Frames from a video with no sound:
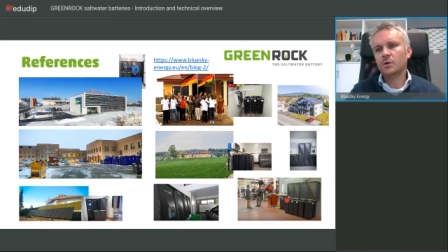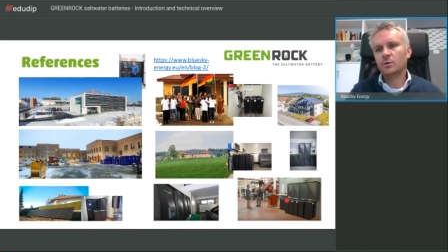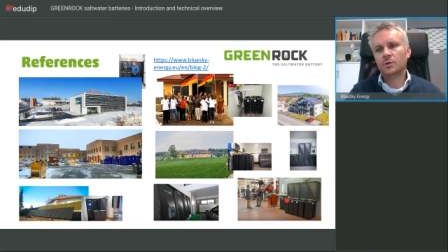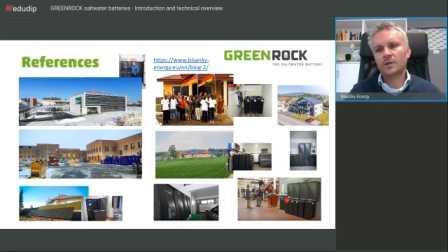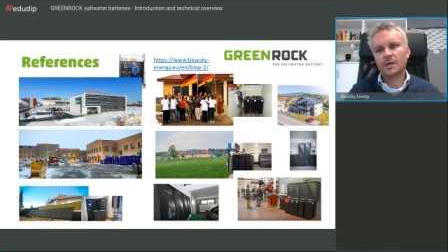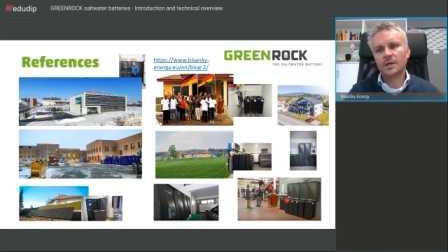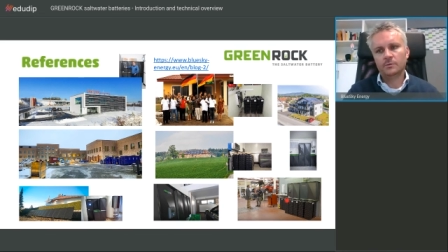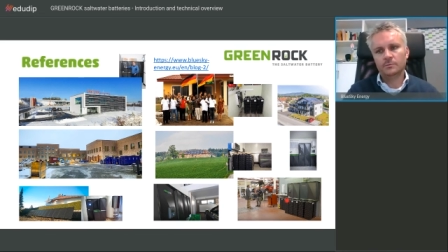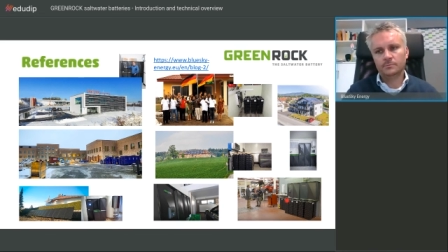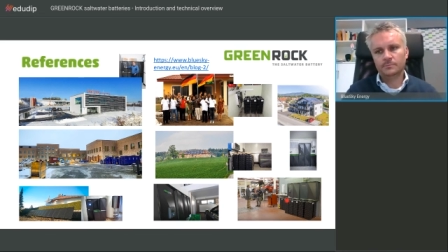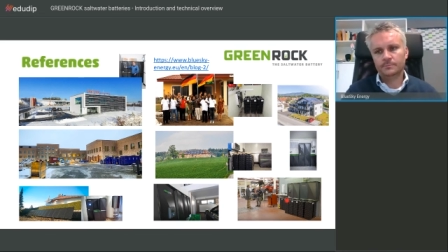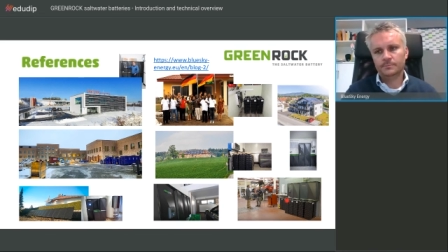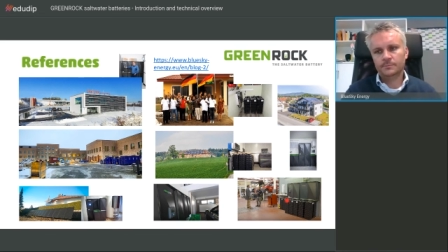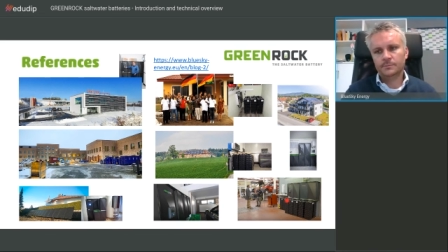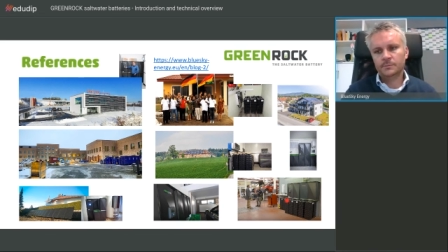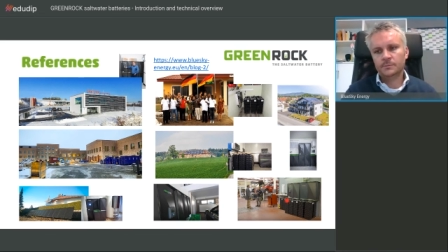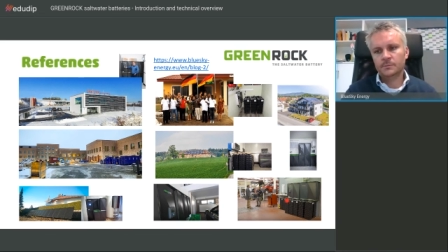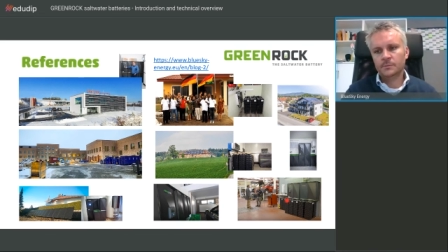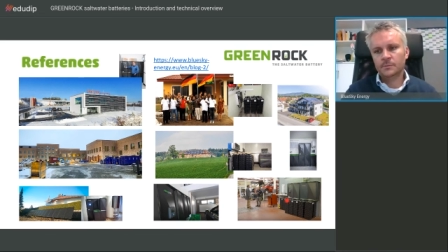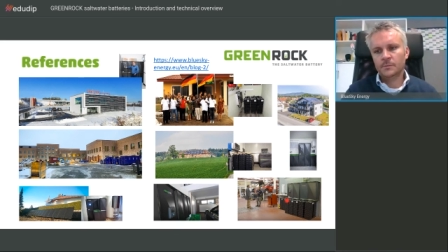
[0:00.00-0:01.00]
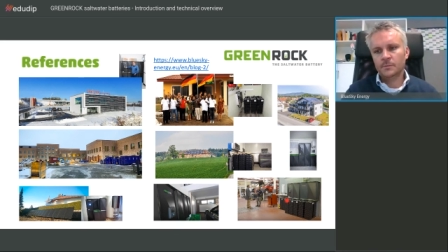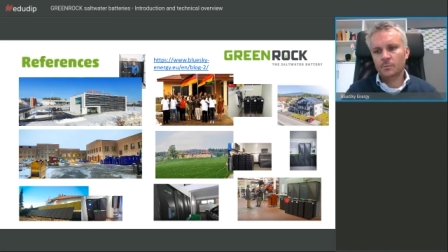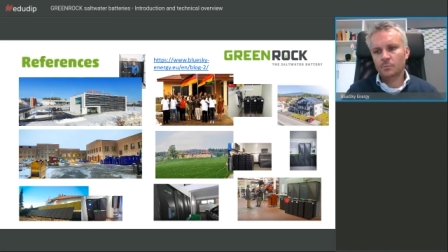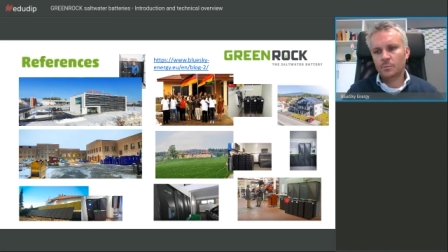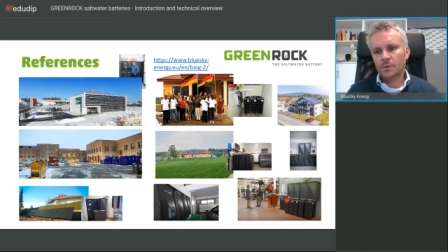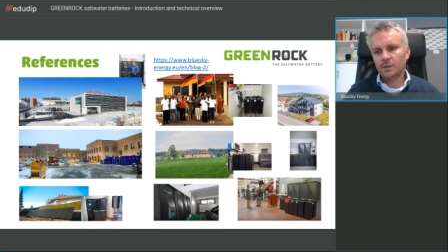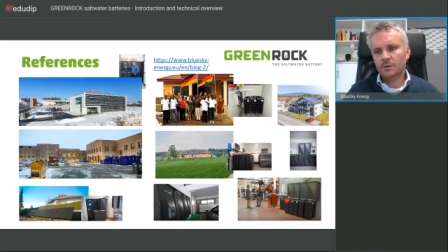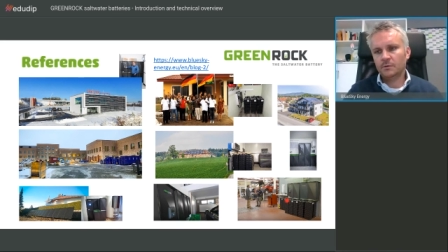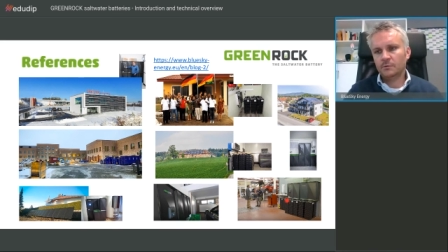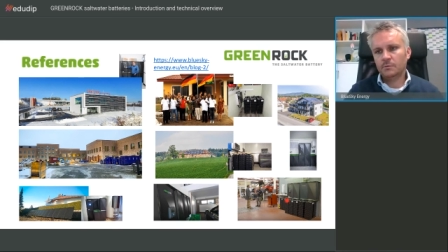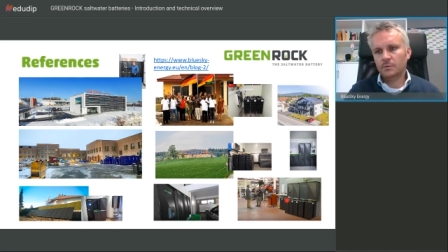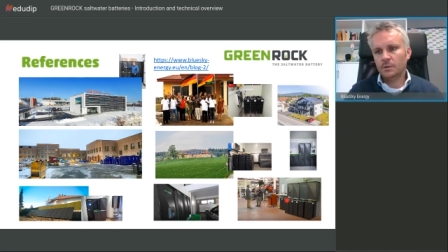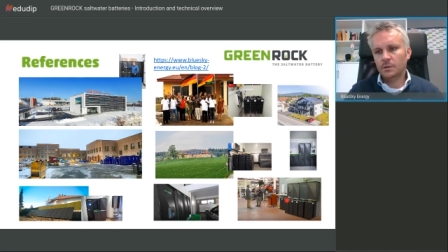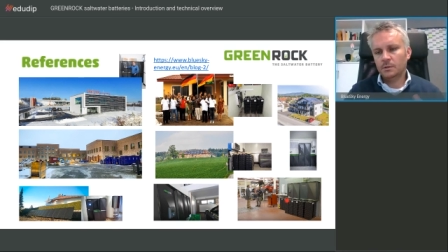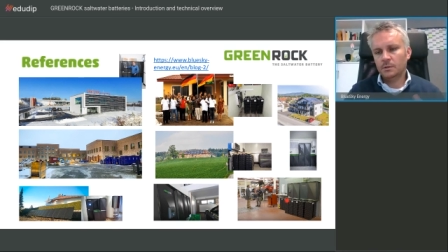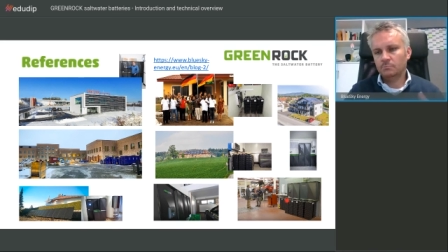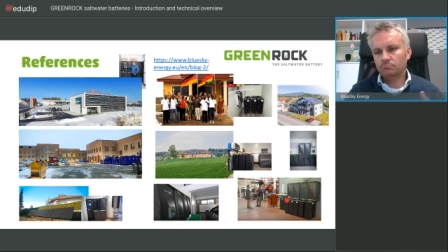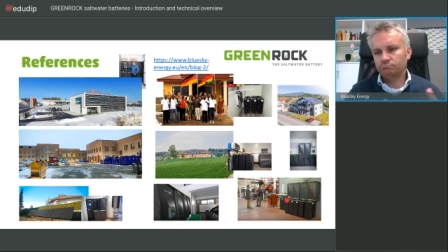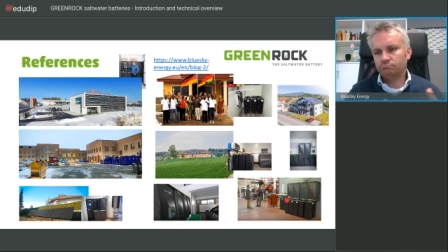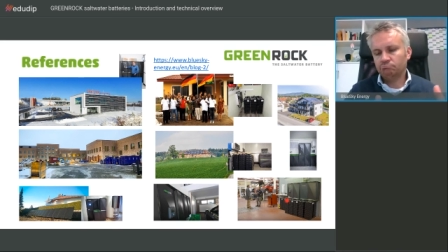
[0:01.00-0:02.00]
it's no problem from that